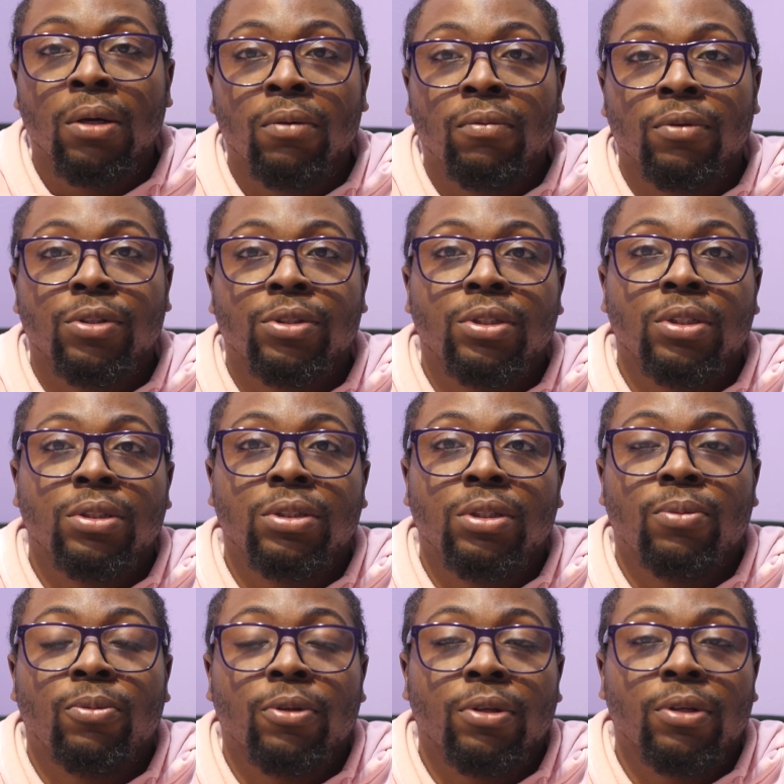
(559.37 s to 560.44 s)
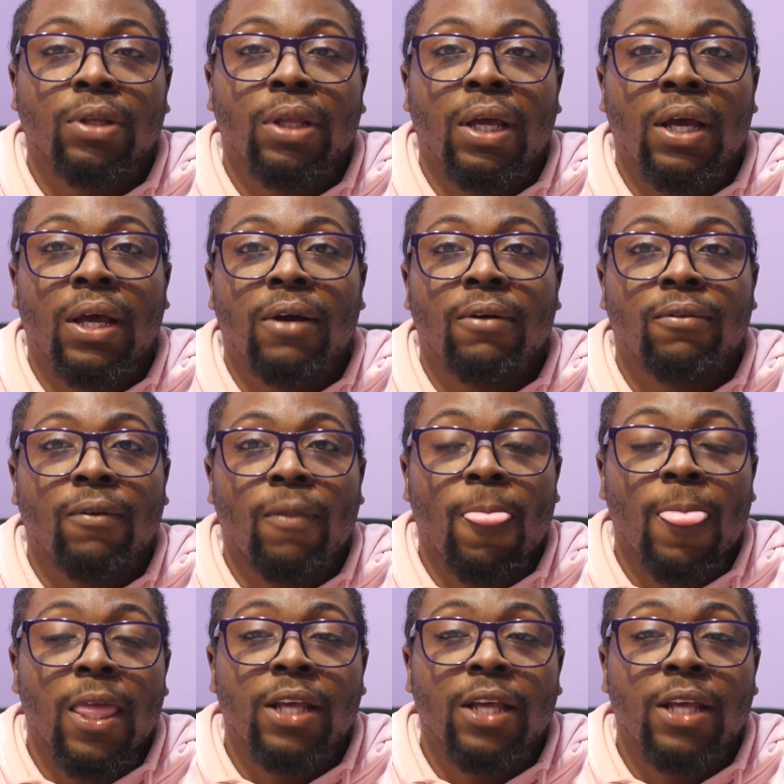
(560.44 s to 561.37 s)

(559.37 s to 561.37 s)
versus someone could have